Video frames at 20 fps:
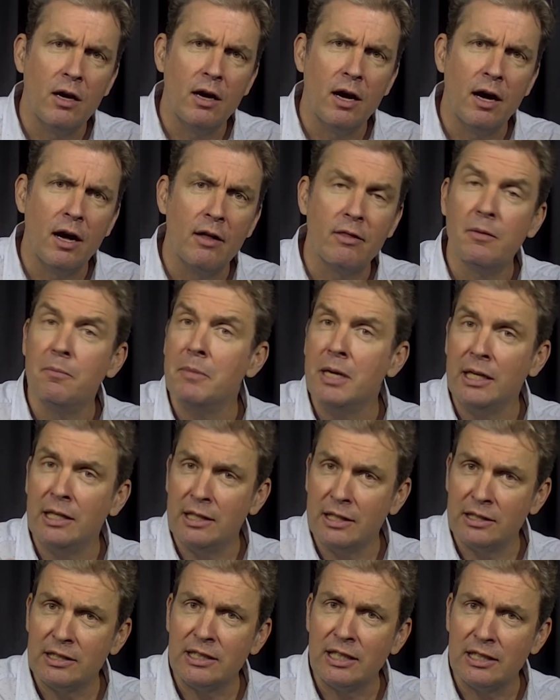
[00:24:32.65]
the
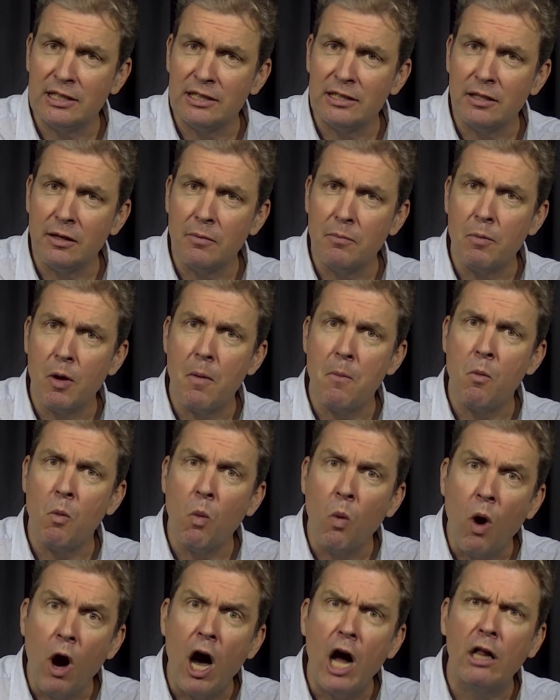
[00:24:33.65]
media system
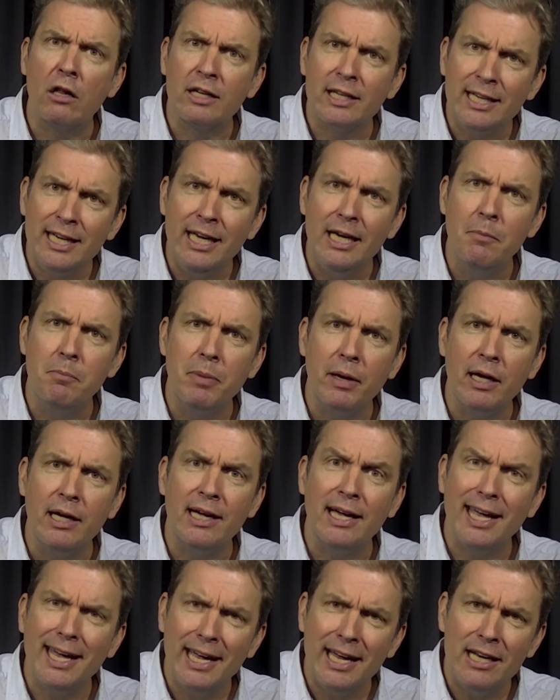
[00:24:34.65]
while
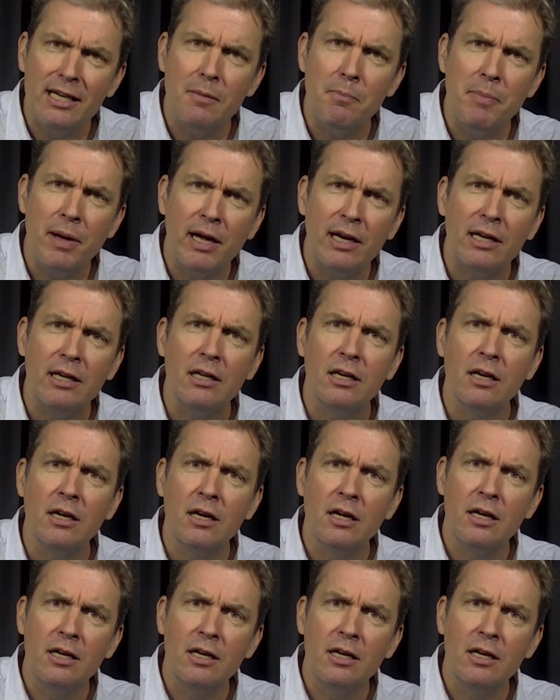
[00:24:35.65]
keeping independent,